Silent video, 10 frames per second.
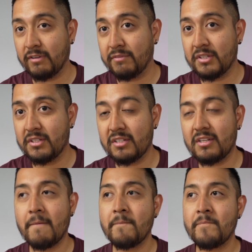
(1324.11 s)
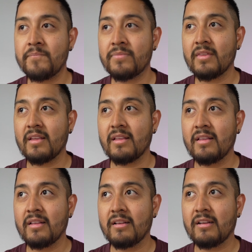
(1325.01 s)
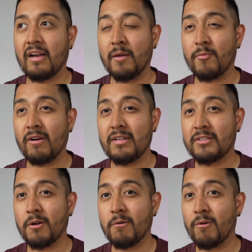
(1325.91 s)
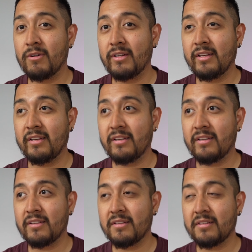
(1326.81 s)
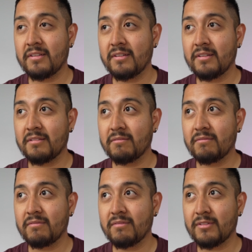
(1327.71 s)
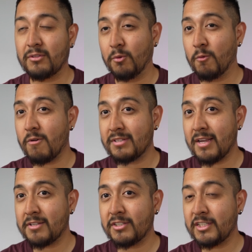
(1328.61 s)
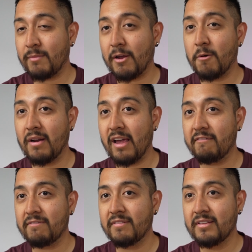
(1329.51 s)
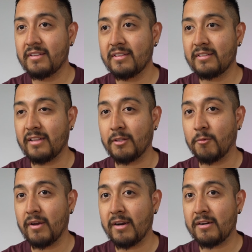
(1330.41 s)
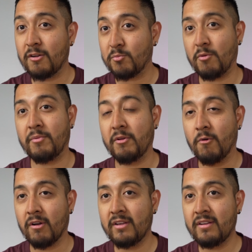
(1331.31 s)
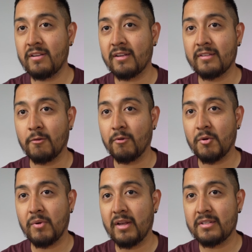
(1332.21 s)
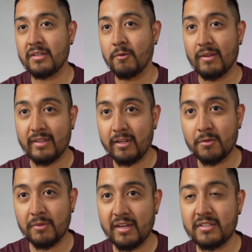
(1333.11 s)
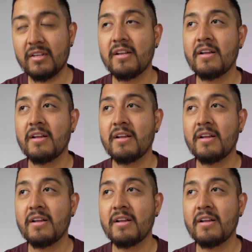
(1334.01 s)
15 years. I probably saw only 2 workstations in my whole life that were not properly working, and they were replaced in 1 day, 2 days.